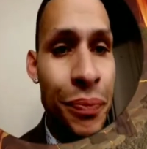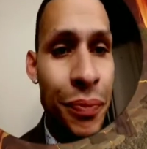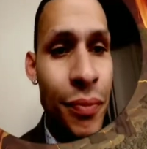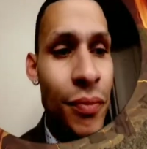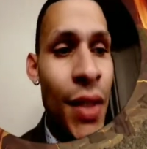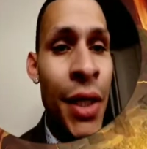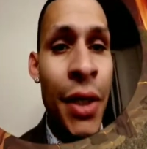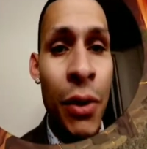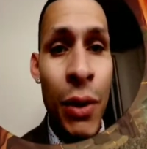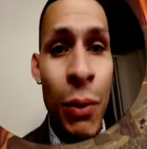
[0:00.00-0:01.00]

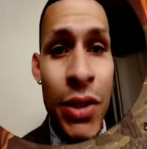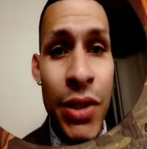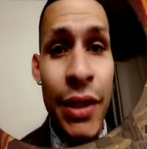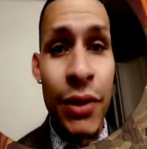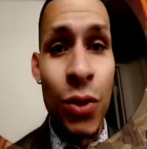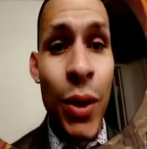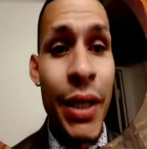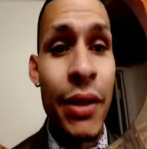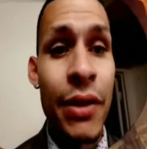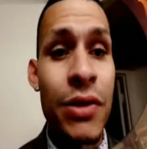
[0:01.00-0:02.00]
once you get to 20, it does
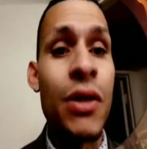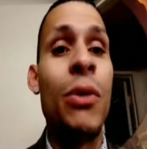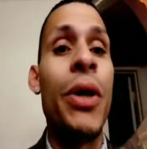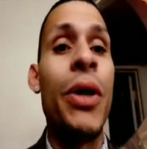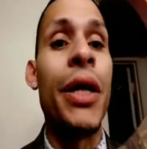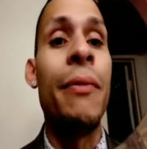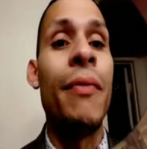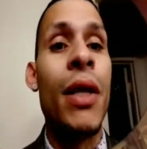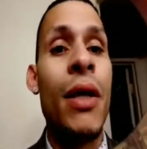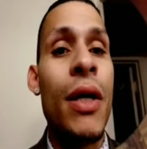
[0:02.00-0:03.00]
start working.
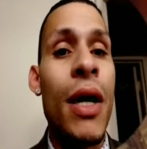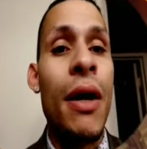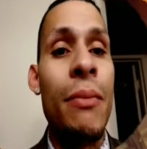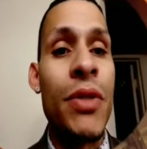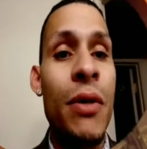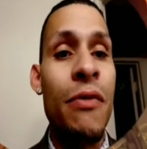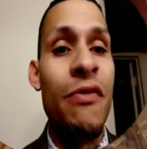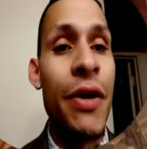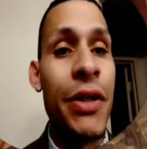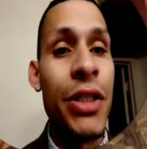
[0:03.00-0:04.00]
So very
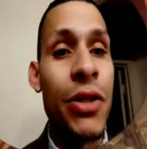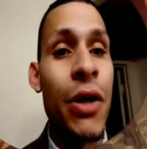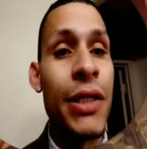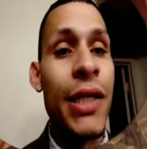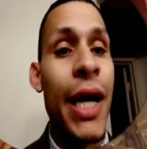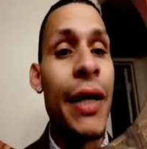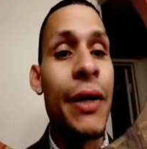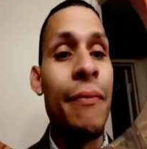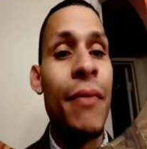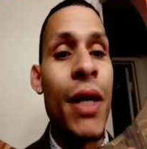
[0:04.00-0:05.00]
strong attack.
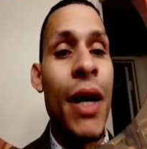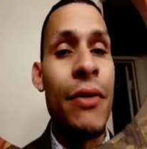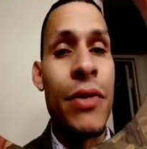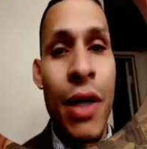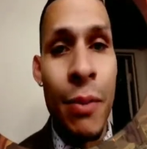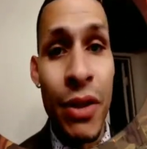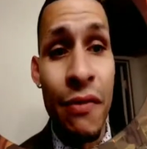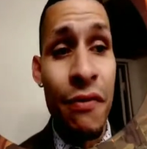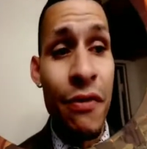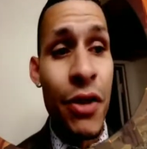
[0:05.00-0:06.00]
There's a couple different
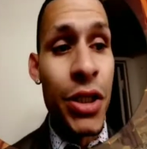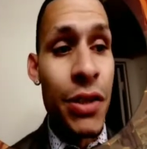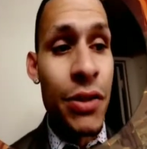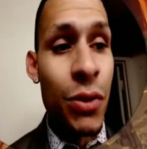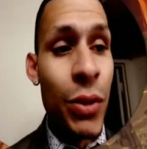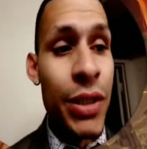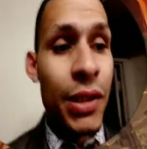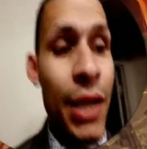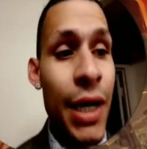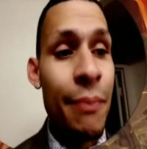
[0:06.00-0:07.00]
versions to Witch Slap.
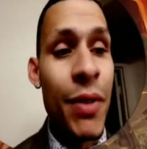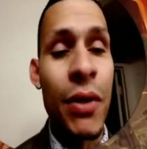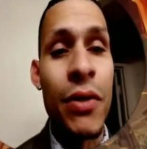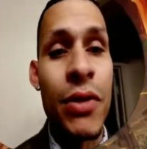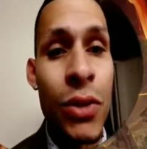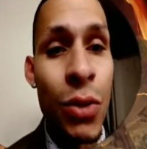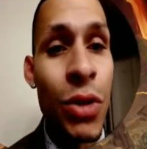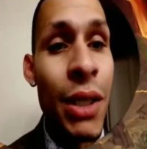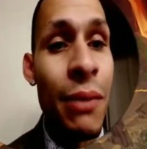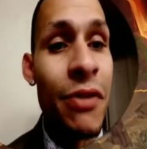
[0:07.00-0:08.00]
There's a 2-jump
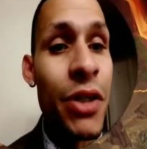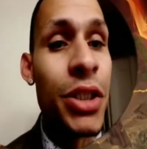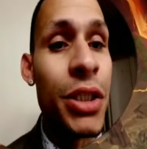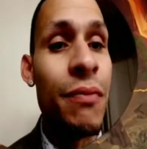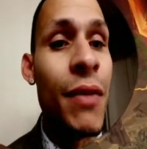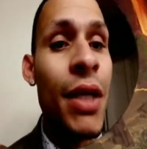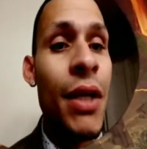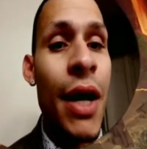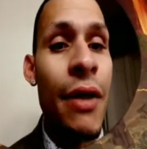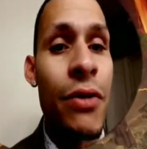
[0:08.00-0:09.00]
version. There's
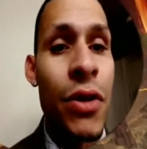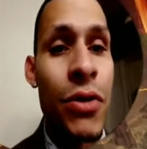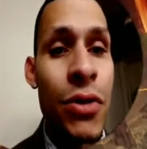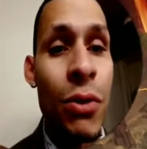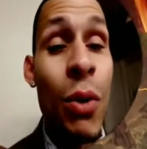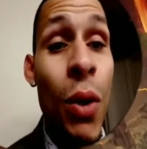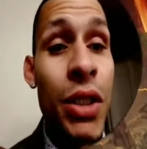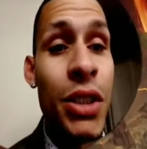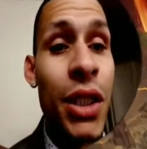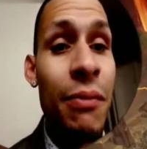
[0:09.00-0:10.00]
also a 1-jump
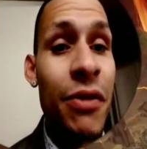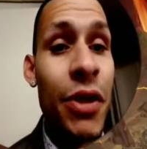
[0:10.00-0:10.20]
version.